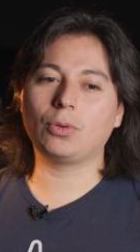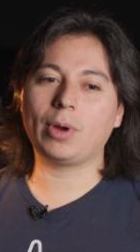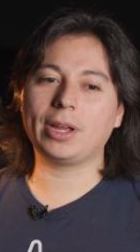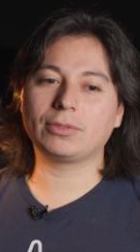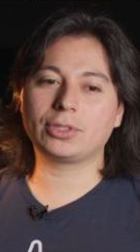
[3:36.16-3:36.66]
the
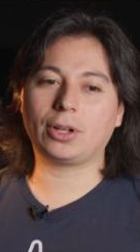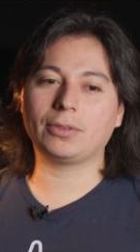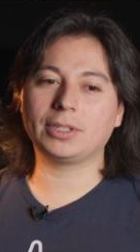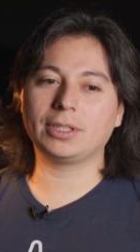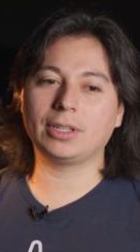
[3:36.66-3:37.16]
way of
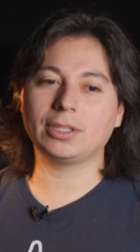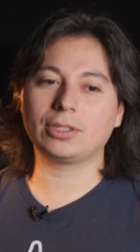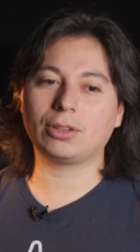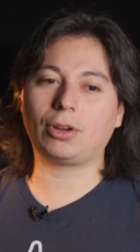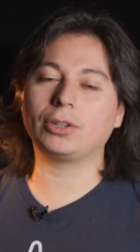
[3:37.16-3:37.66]
solving
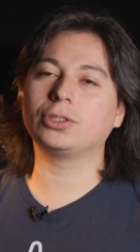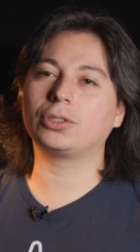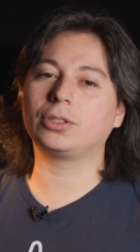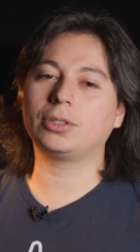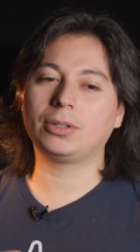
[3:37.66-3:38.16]
this
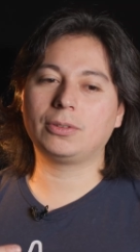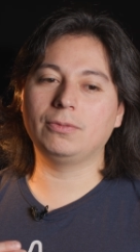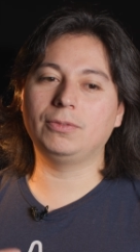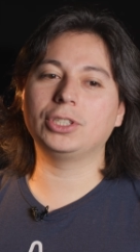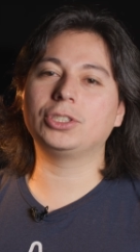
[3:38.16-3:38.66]
larger
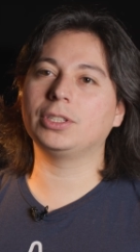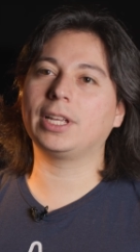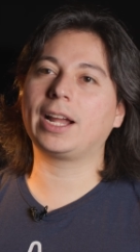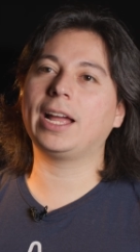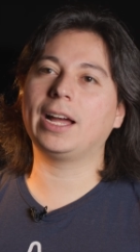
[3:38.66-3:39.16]
vision
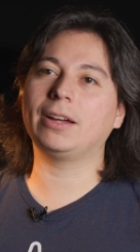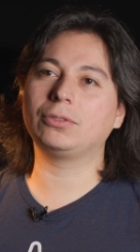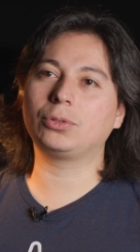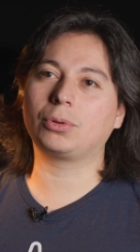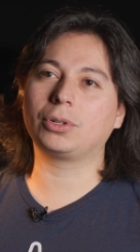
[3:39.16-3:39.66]
that I
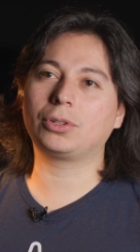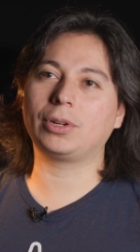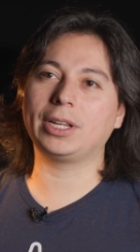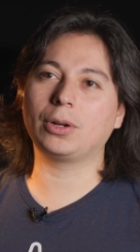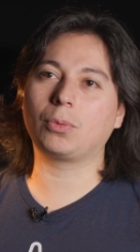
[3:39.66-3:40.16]
have toward
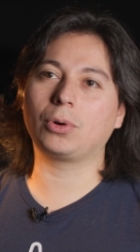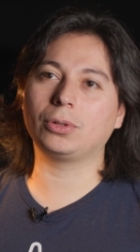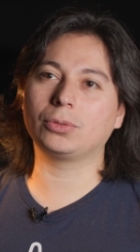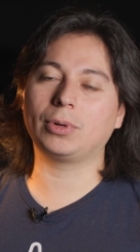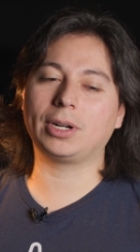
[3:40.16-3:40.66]
creating a
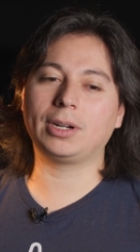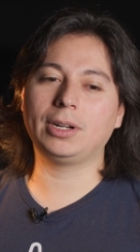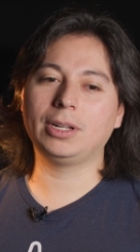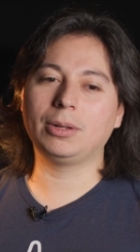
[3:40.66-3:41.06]
world where